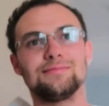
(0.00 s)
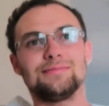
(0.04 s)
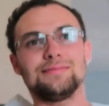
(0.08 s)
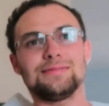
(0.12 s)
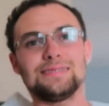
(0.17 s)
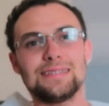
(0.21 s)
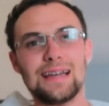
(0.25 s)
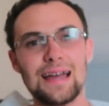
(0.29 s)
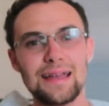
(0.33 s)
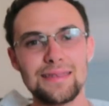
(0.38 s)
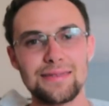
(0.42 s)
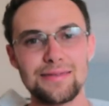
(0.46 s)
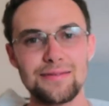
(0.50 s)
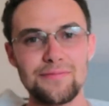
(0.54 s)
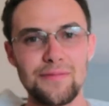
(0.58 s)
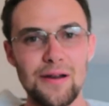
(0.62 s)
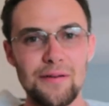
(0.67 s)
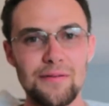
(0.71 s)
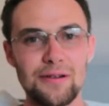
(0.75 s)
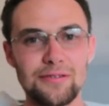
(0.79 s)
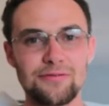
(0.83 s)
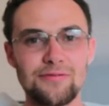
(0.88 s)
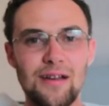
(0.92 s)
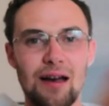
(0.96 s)
that's
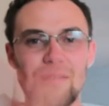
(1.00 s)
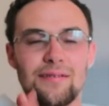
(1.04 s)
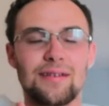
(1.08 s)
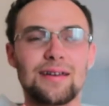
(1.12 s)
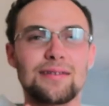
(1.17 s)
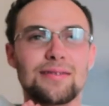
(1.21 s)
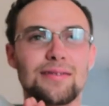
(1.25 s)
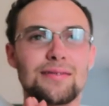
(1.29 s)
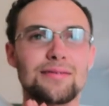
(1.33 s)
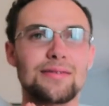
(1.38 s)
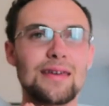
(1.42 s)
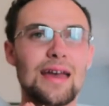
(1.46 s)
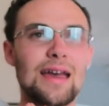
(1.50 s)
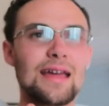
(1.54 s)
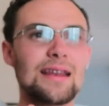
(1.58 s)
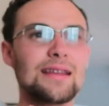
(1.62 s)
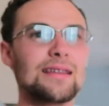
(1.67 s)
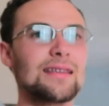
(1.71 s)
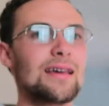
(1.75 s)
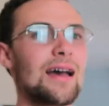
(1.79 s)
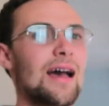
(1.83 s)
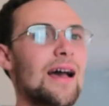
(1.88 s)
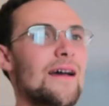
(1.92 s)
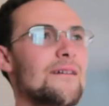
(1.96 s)
about my driver's license,
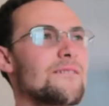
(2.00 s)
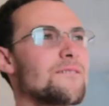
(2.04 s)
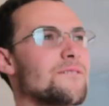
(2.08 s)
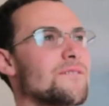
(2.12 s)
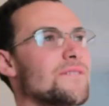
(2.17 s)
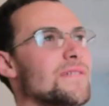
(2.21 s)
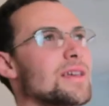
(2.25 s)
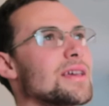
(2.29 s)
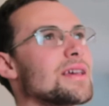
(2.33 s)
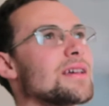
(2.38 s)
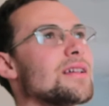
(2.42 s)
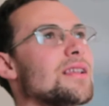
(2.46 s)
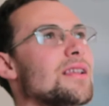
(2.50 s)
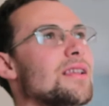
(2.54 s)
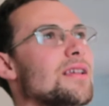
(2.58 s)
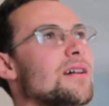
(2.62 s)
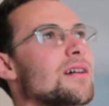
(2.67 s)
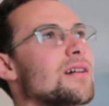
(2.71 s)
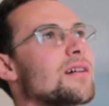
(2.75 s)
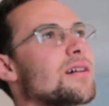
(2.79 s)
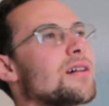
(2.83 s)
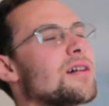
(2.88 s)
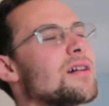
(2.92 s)
and I feel